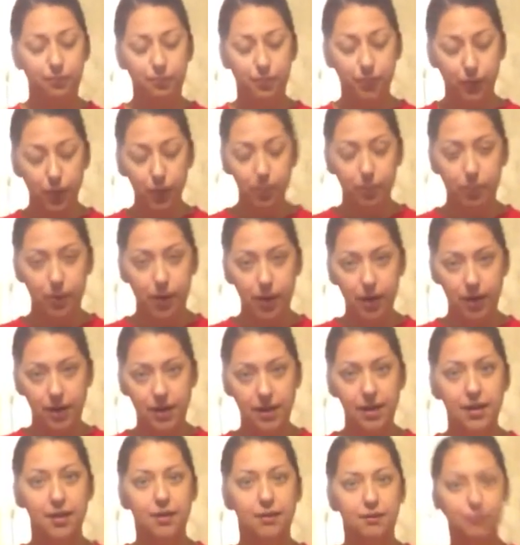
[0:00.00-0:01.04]
pool
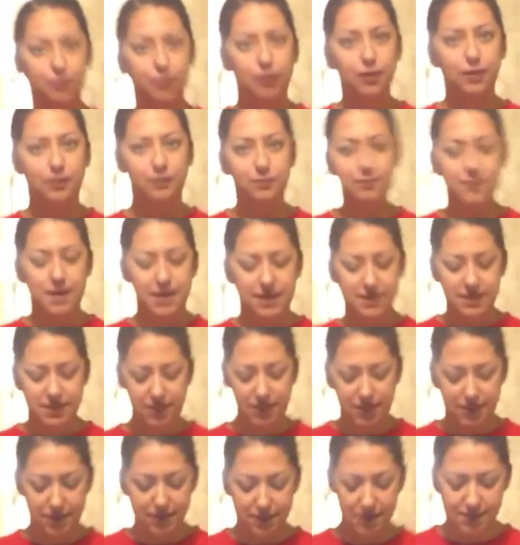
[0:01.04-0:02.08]
party full of
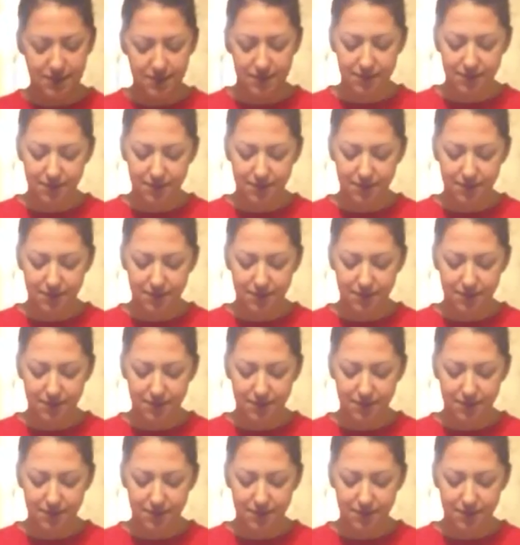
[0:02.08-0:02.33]
Mexicans.